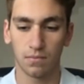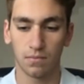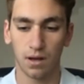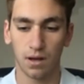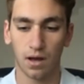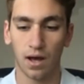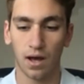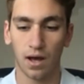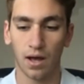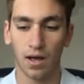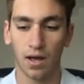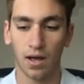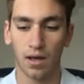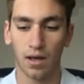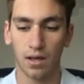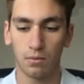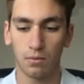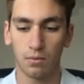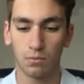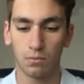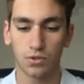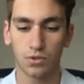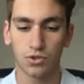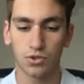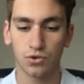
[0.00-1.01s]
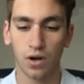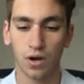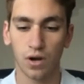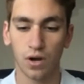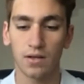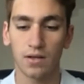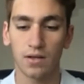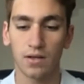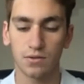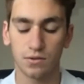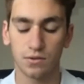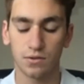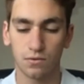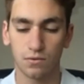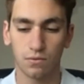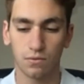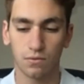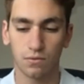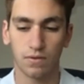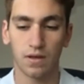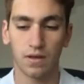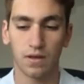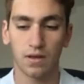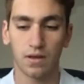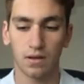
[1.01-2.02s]
I would try to
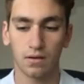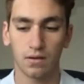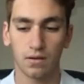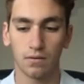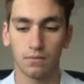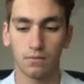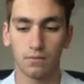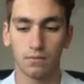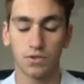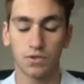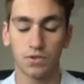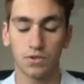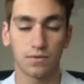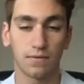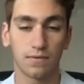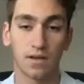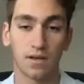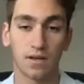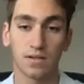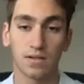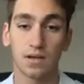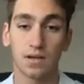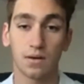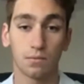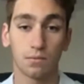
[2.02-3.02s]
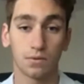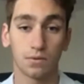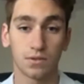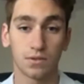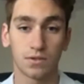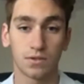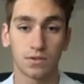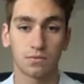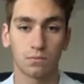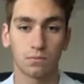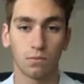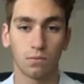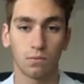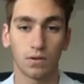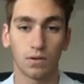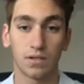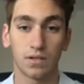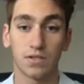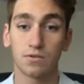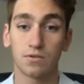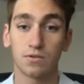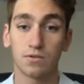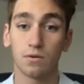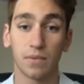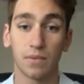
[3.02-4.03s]
think of which events I was wanting to
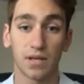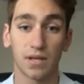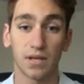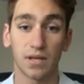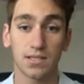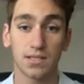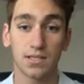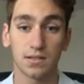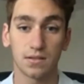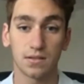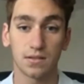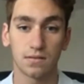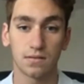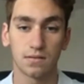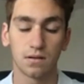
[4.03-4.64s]
swim that season.